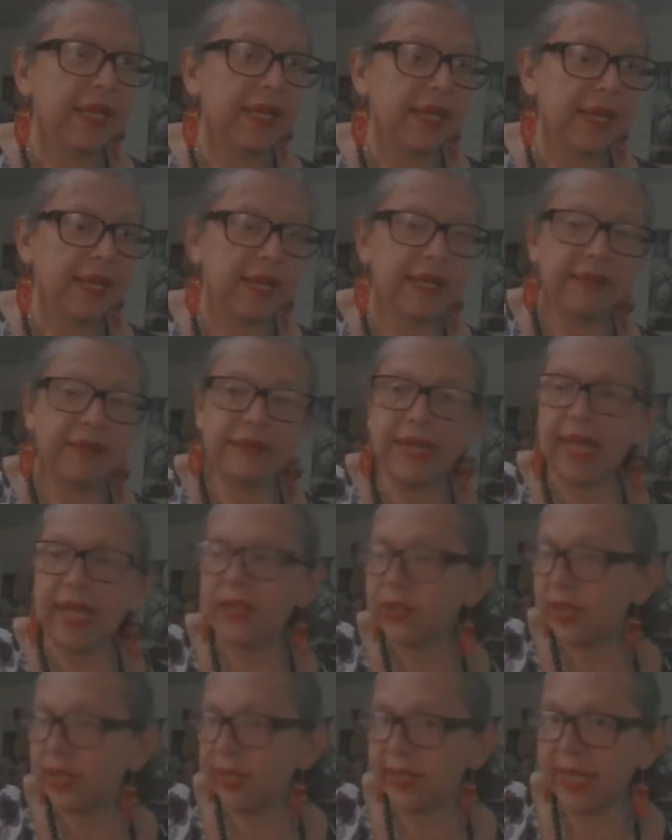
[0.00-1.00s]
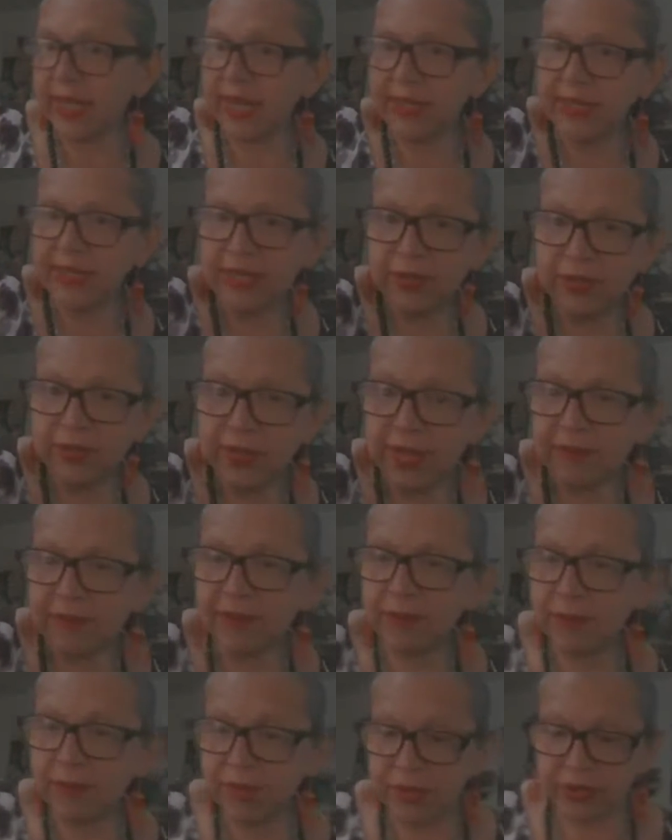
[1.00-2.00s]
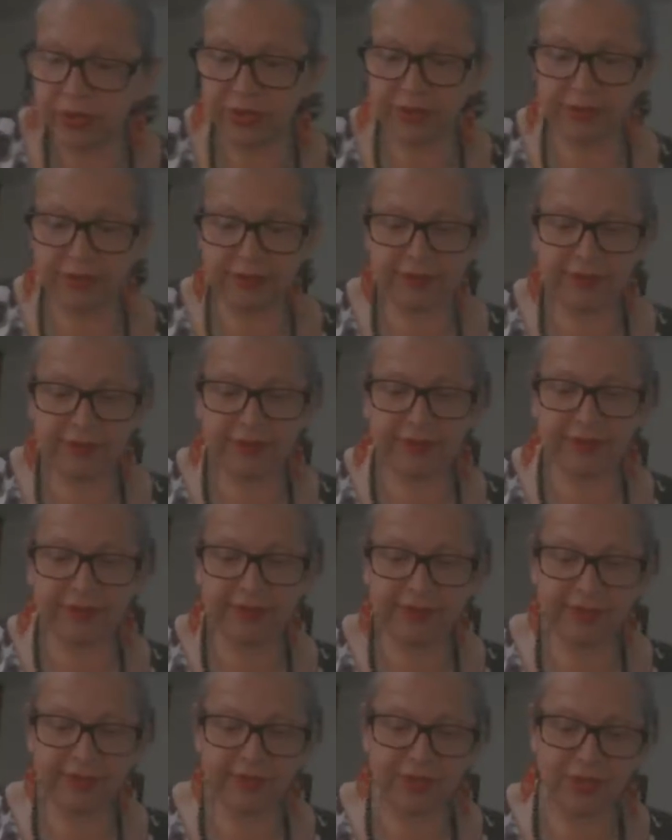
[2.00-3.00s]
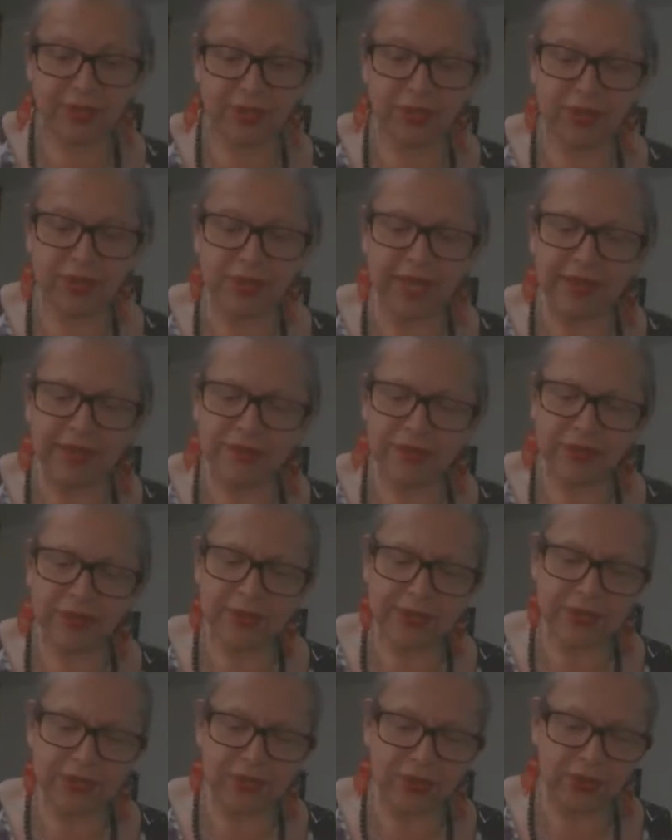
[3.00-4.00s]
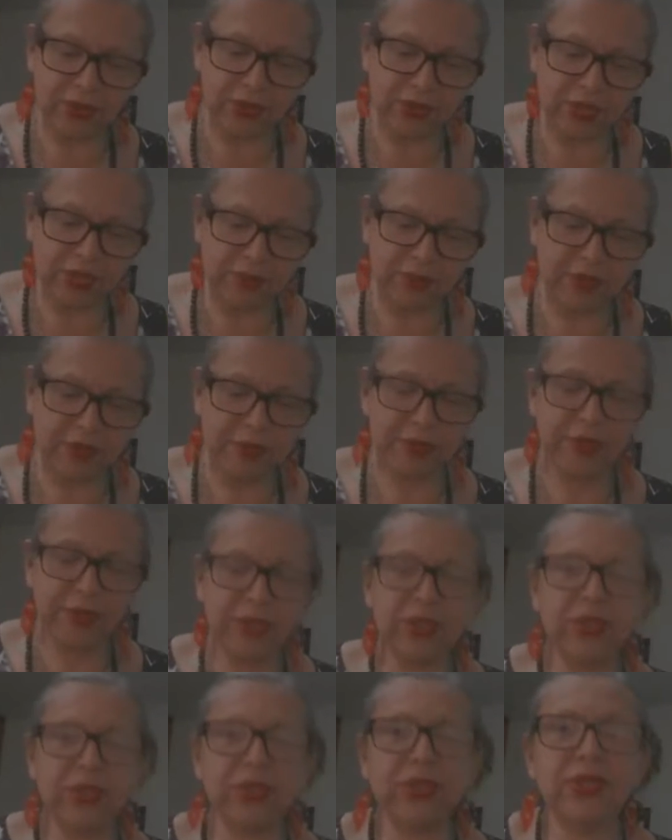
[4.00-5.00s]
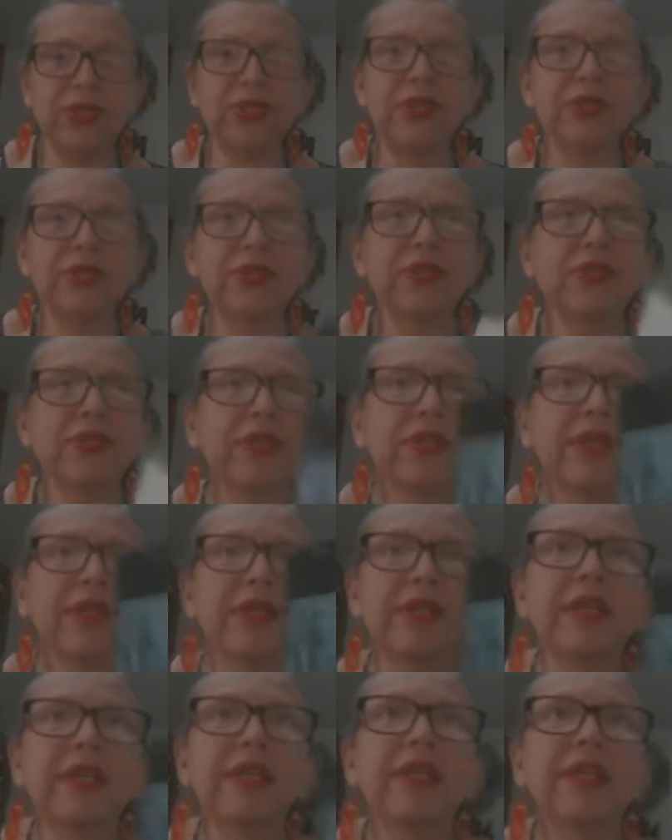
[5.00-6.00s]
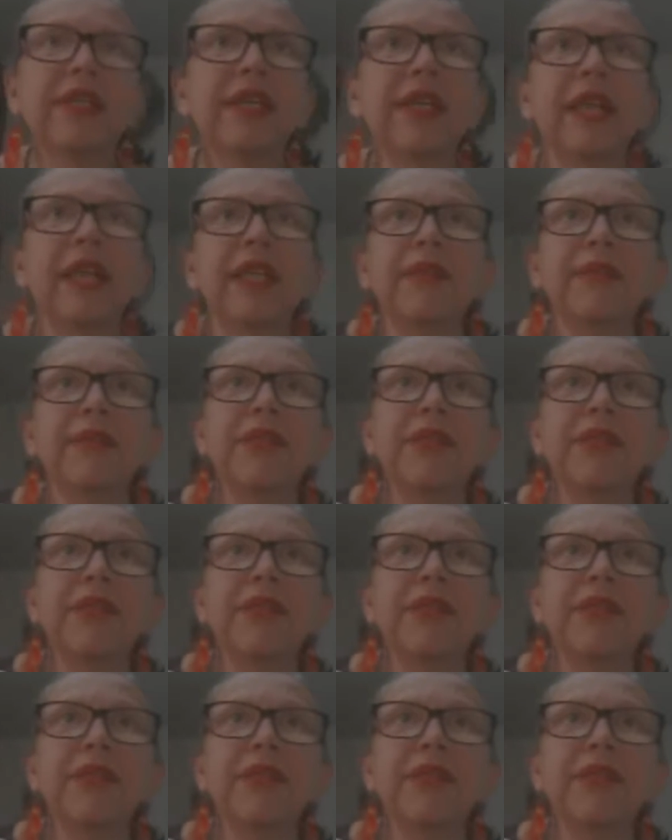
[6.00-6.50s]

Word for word: And actually, they, they do have a picture. Let me show you. I haven't really show you some of the pictures that they got. Let me